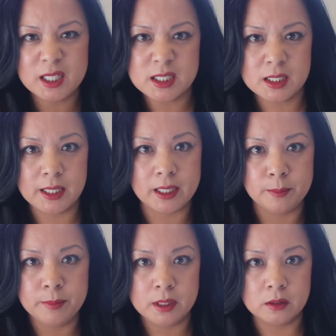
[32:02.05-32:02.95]
of did like
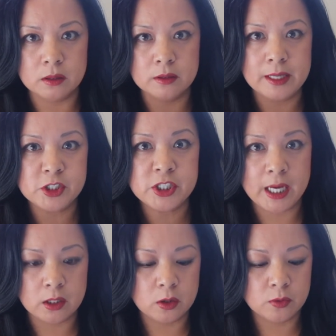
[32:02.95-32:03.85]
a
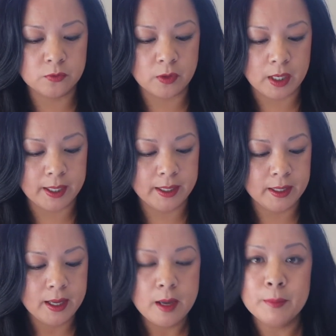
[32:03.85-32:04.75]
shallow fry,
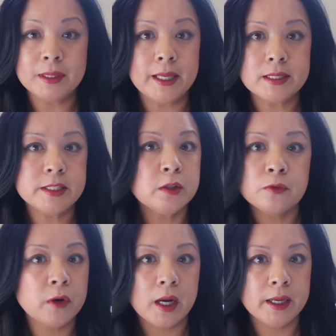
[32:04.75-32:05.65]
but they still
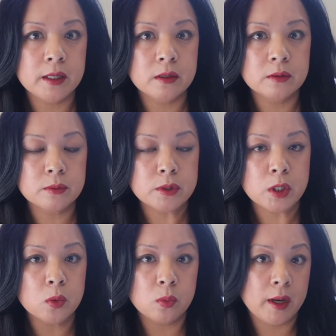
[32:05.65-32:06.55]
fry, you
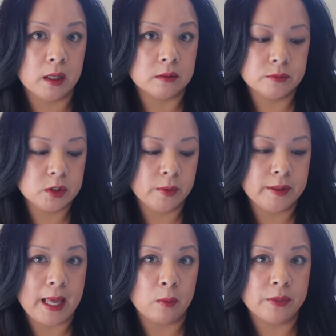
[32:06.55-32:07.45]
know, well
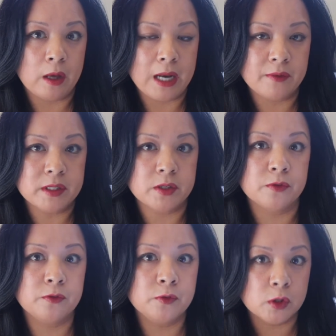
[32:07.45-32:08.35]
doing that without having to
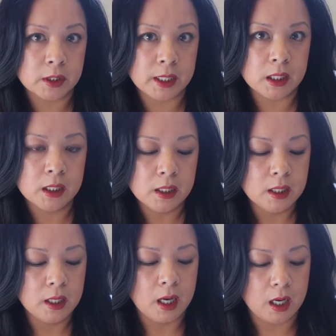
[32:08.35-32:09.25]
fully,
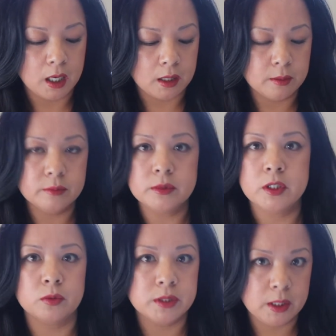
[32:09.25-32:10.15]
you
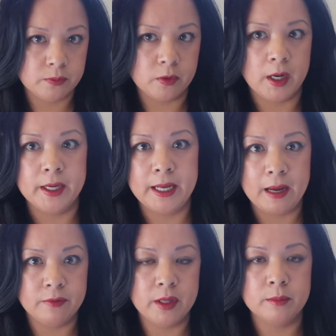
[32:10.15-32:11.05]
know, deep fry and
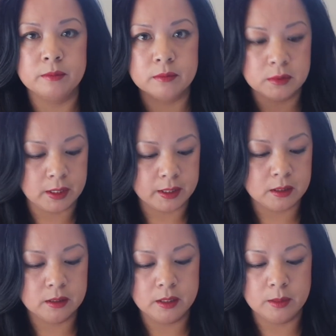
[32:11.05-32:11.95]
have them
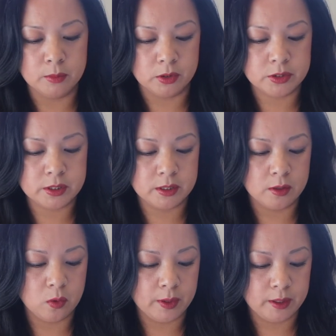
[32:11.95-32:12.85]
like immersed in
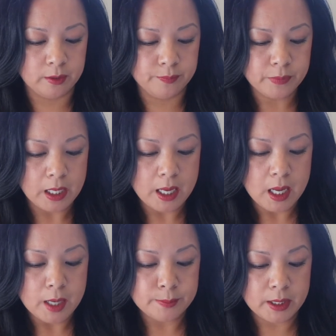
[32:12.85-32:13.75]
the oil.
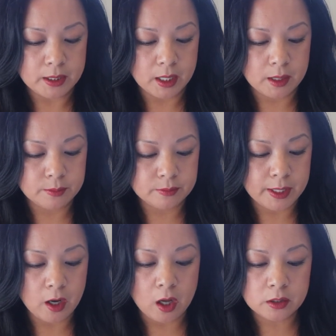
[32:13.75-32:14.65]
But
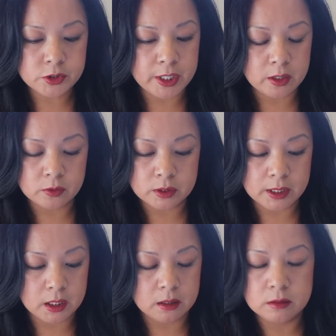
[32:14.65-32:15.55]
they all
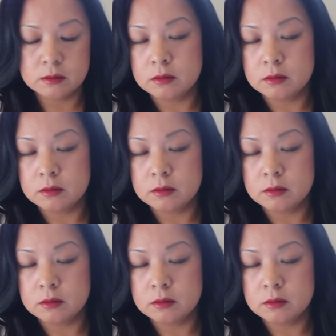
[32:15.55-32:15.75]
generally